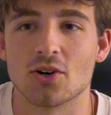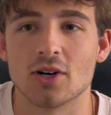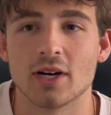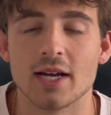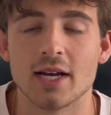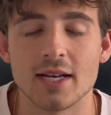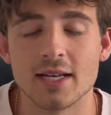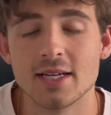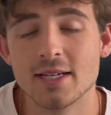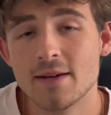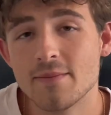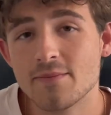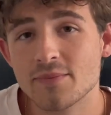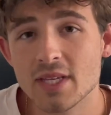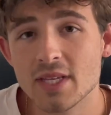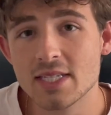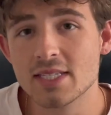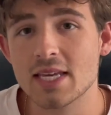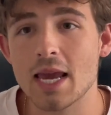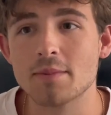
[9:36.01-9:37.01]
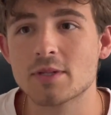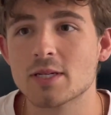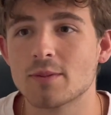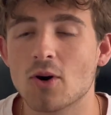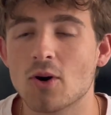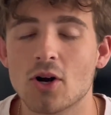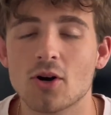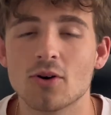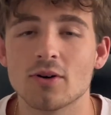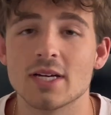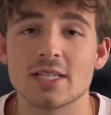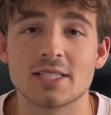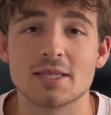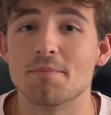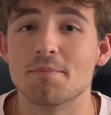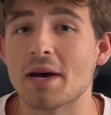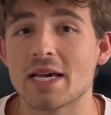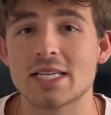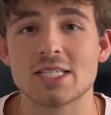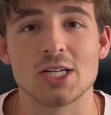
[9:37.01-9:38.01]
And this game tomorrow is the
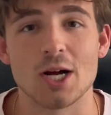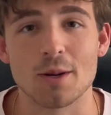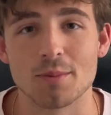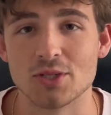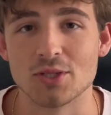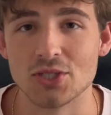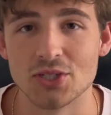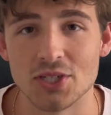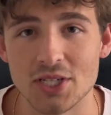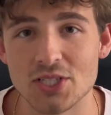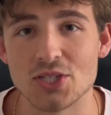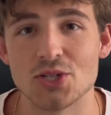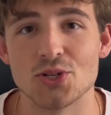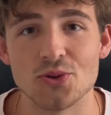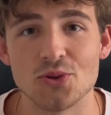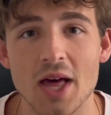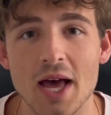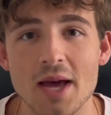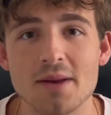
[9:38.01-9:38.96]
best opportunity to do that.